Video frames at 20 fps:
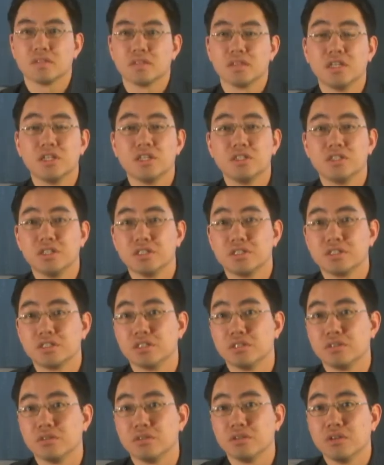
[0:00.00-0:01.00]
In
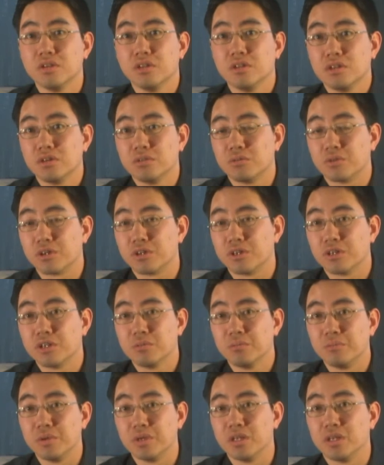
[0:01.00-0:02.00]
addition, we're going to
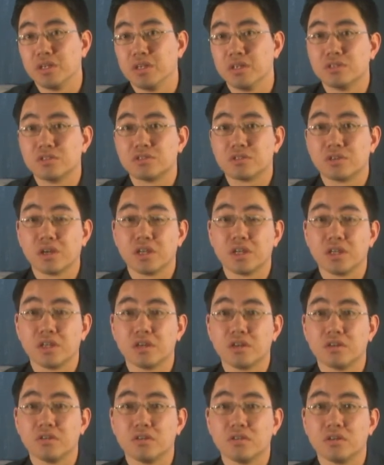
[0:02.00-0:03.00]
be
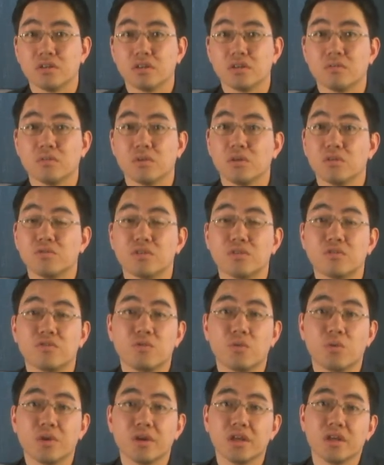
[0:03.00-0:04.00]
training over
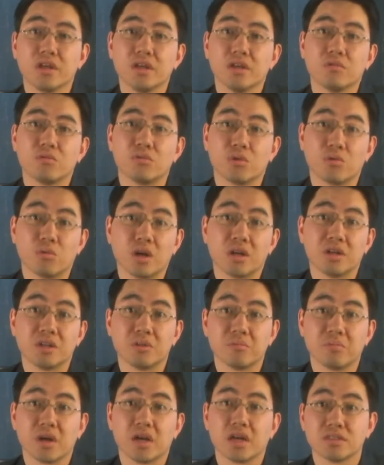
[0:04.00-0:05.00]
40
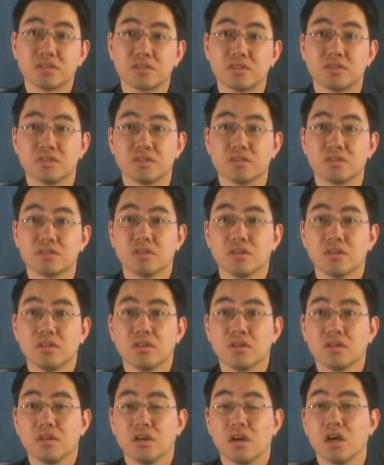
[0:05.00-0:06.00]
Rwandan pastors
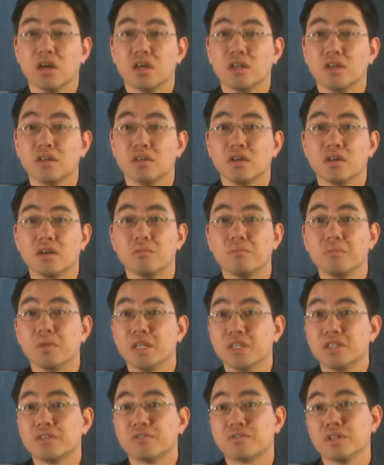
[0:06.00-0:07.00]
on
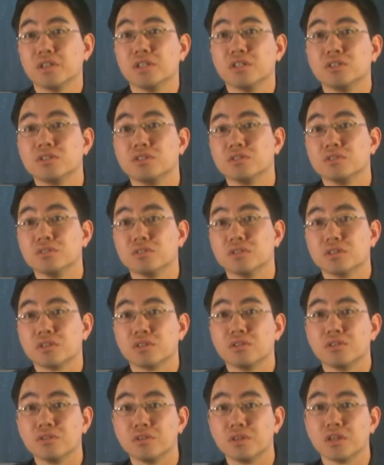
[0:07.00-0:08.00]
many different issues,
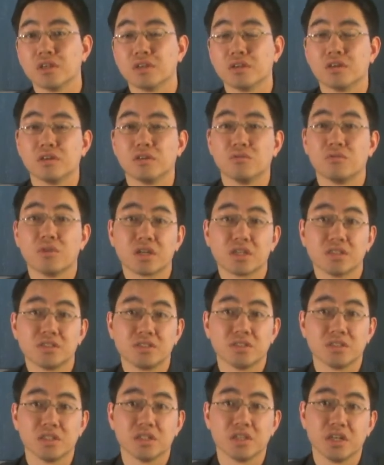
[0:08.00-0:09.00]
including
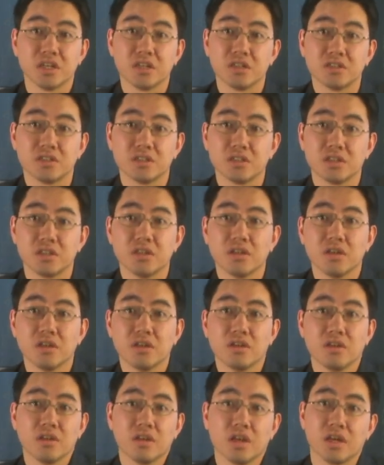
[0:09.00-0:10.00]
reconciliation
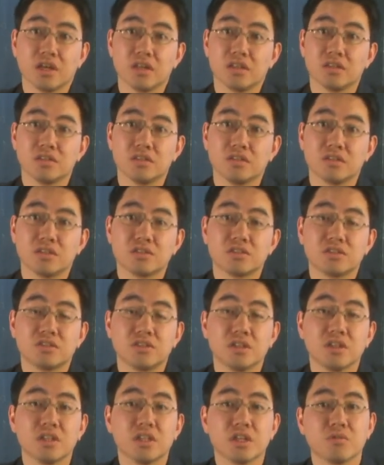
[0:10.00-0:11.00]
and just
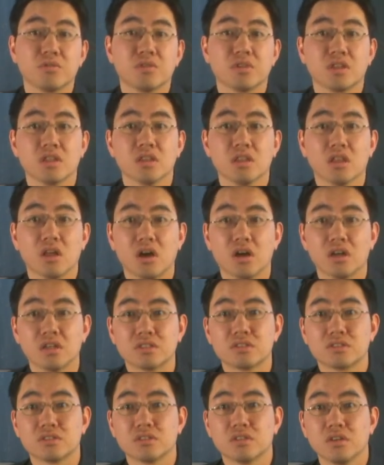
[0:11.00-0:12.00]
dealing with the
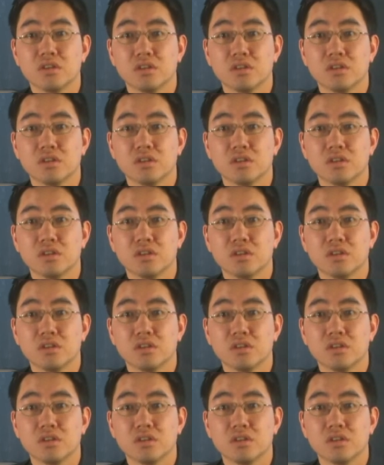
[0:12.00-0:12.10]
loss